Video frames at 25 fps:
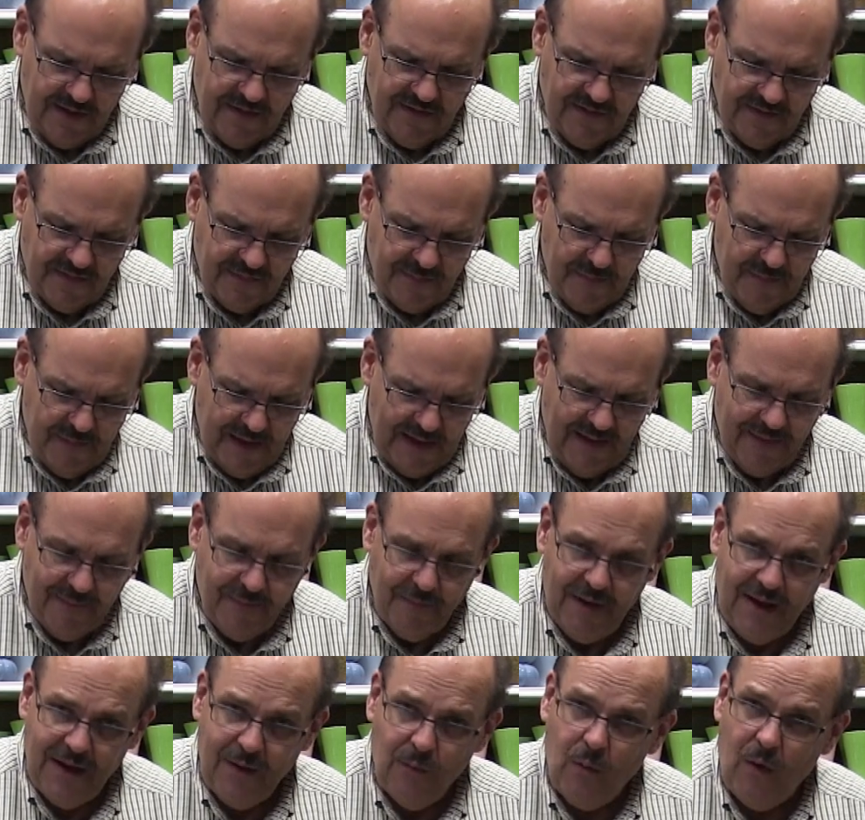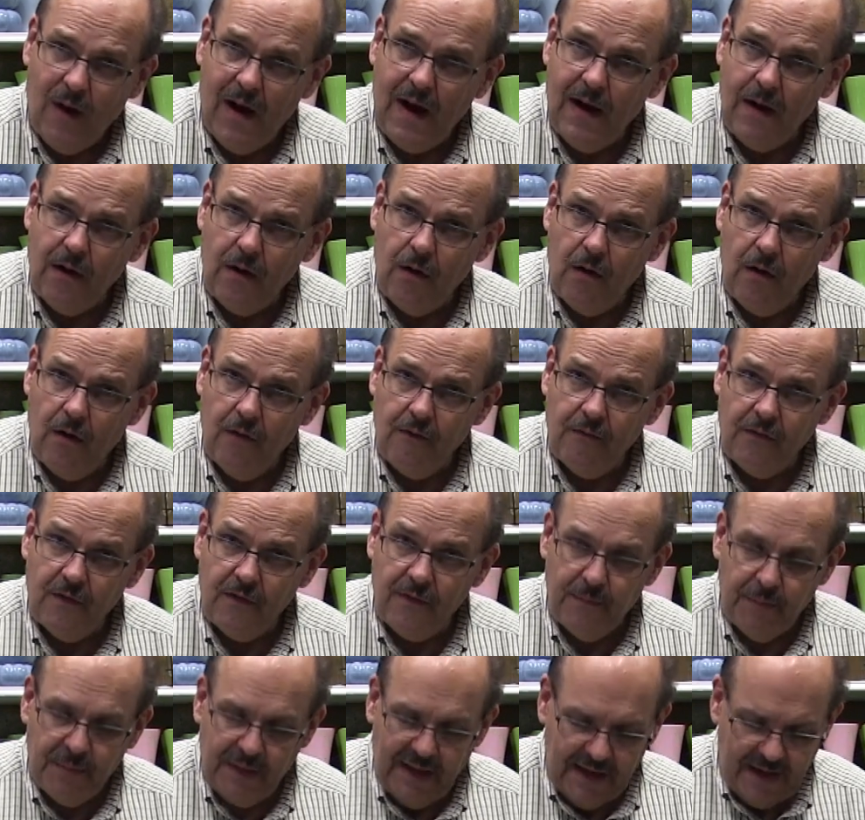just bend my wire over
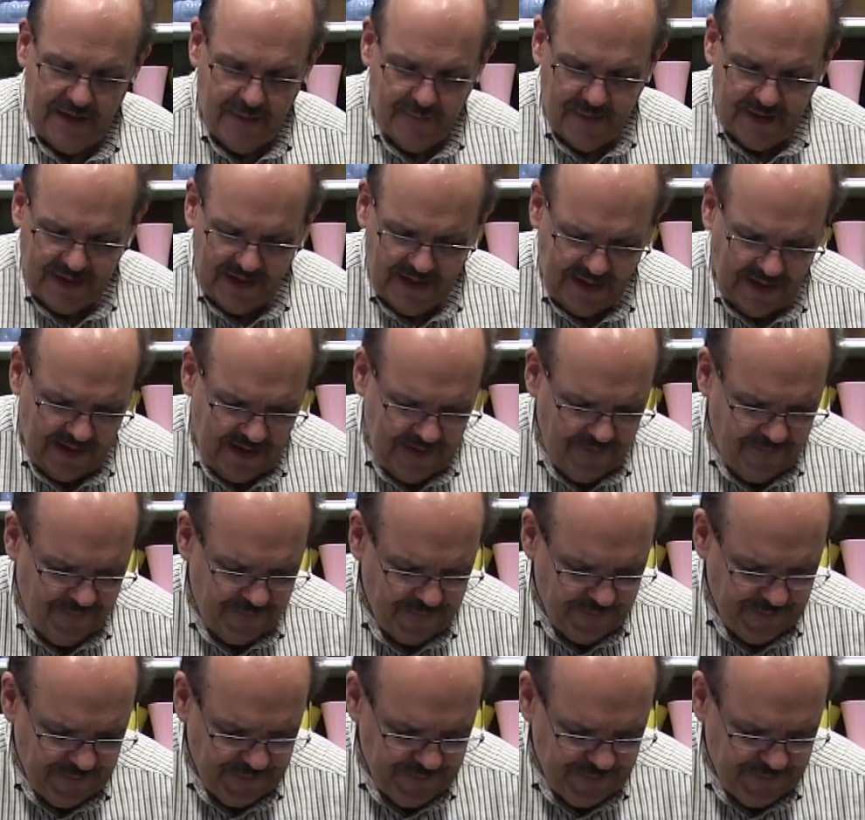the blade of my knife.